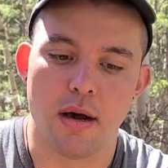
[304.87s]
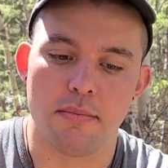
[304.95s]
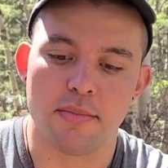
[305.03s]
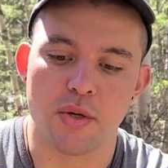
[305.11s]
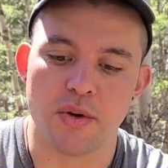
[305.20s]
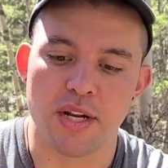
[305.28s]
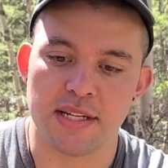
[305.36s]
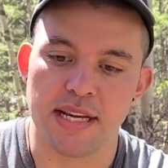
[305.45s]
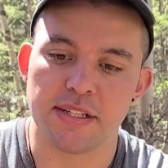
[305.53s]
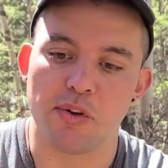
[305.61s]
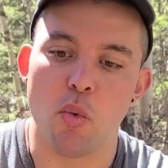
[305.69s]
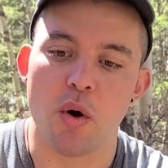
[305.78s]
So it doesn't
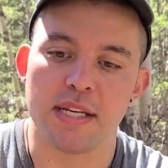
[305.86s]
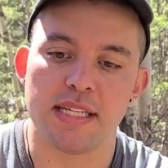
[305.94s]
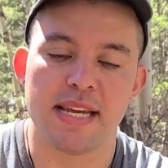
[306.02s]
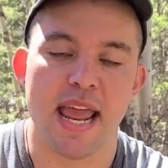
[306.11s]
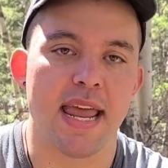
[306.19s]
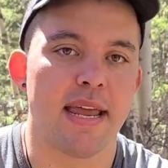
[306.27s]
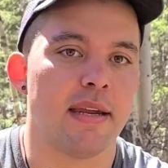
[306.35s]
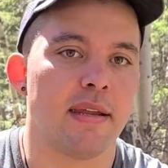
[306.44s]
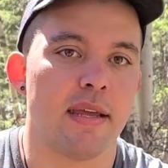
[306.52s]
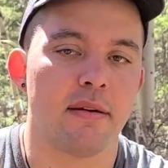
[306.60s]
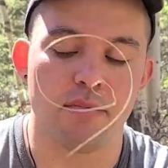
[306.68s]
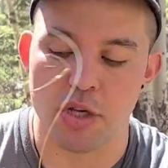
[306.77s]
necessarily want to stay
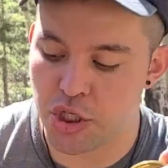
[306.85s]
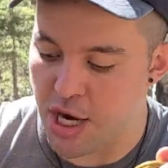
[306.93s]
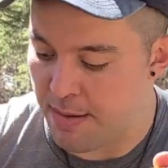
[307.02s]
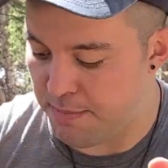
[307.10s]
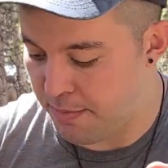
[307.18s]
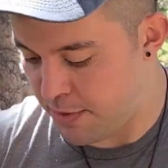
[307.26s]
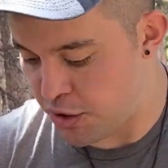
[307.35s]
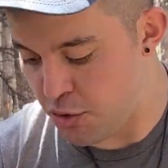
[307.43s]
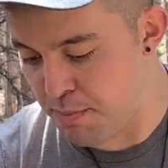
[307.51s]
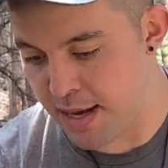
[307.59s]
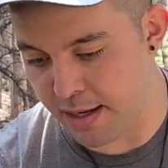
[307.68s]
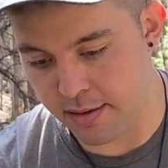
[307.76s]
in the shape that you
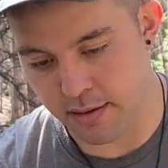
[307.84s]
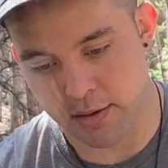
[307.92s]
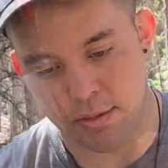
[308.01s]
pick.